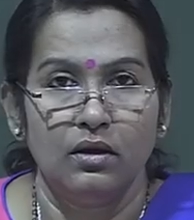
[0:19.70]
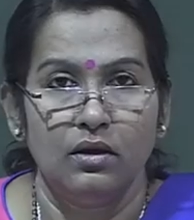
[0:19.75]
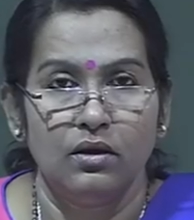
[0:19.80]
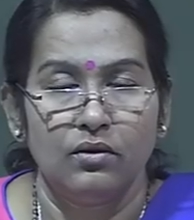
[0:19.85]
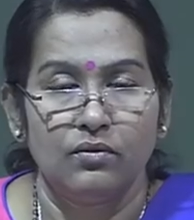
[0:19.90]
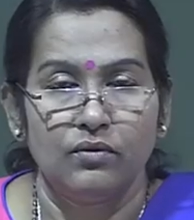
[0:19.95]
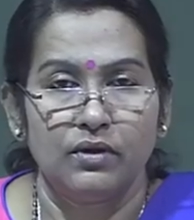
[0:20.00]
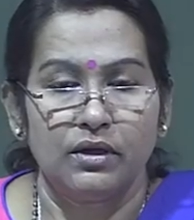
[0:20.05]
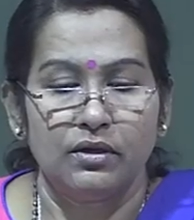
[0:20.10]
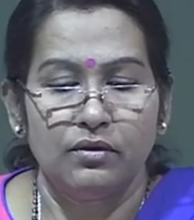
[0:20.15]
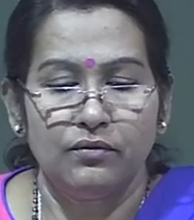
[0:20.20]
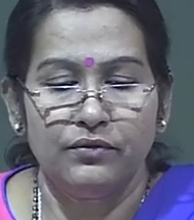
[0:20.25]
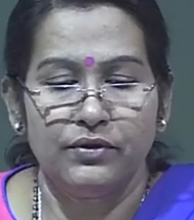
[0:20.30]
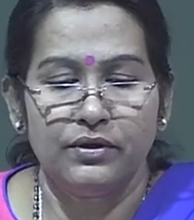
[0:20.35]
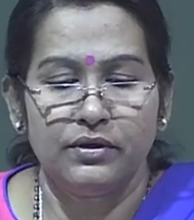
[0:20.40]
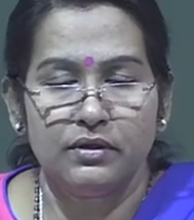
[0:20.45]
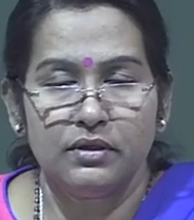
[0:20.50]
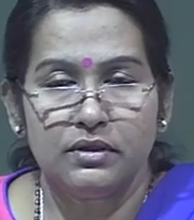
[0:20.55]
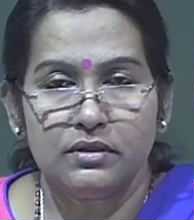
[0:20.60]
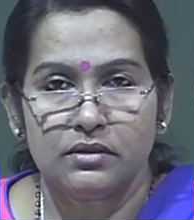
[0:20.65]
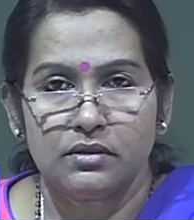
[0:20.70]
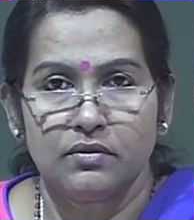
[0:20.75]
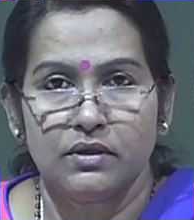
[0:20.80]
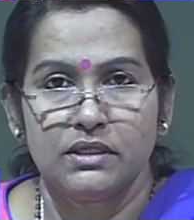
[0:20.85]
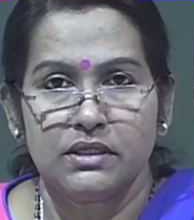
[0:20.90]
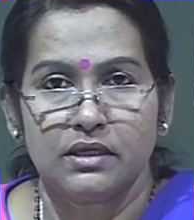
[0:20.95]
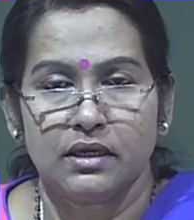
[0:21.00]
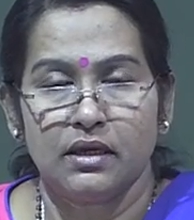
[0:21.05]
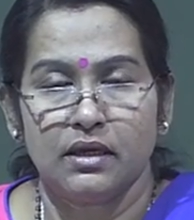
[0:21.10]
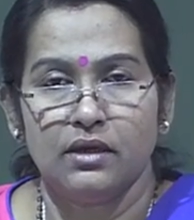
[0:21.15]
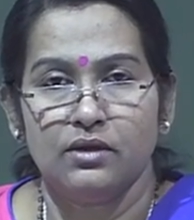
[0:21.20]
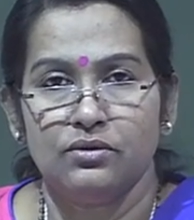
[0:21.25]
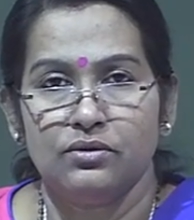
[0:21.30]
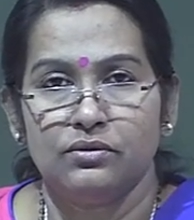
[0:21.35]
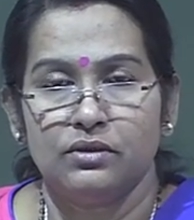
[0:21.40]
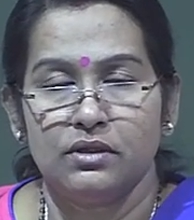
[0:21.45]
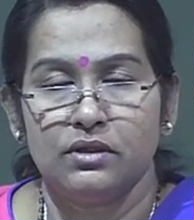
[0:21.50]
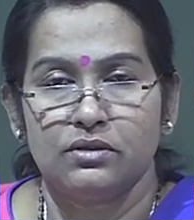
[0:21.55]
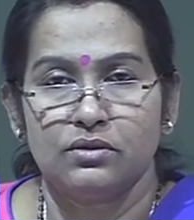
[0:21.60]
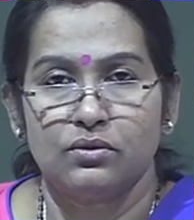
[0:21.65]
Welcome viewers once again to
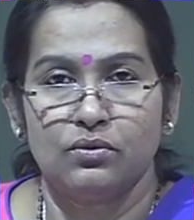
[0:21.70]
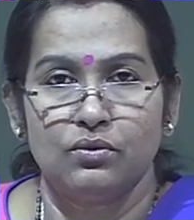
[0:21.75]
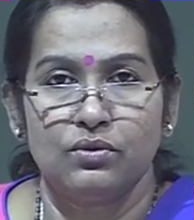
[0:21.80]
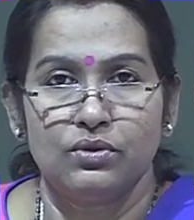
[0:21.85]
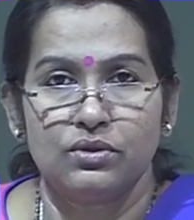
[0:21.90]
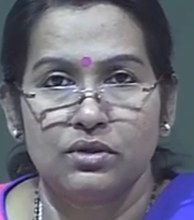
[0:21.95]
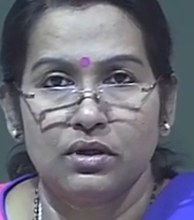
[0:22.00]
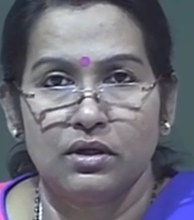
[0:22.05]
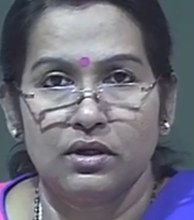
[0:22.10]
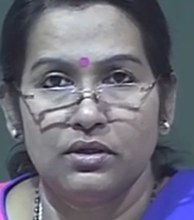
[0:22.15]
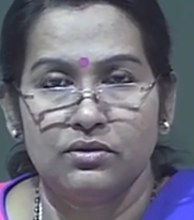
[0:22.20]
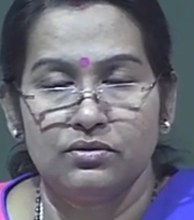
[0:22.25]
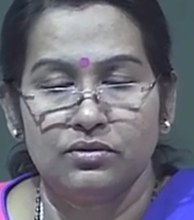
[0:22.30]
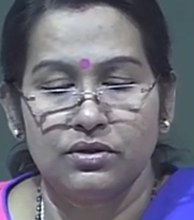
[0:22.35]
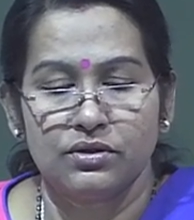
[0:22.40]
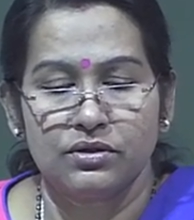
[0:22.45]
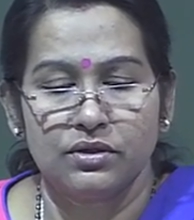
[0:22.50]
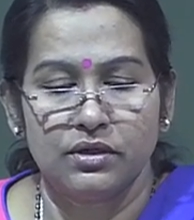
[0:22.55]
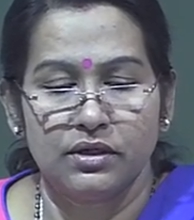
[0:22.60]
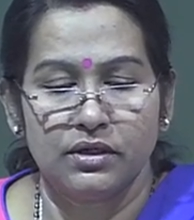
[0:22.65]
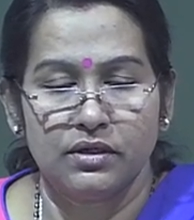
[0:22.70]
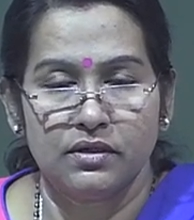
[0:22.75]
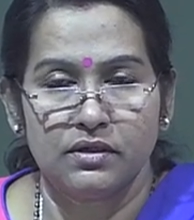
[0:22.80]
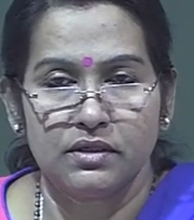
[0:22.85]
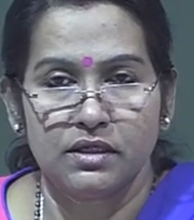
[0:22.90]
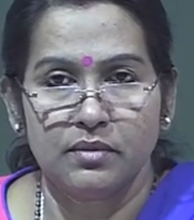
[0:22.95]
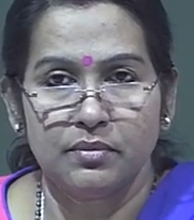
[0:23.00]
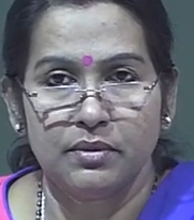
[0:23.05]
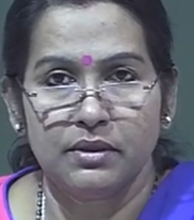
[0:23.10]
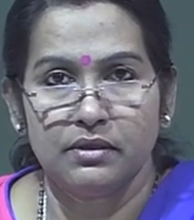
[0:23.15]
this course on educational leadership.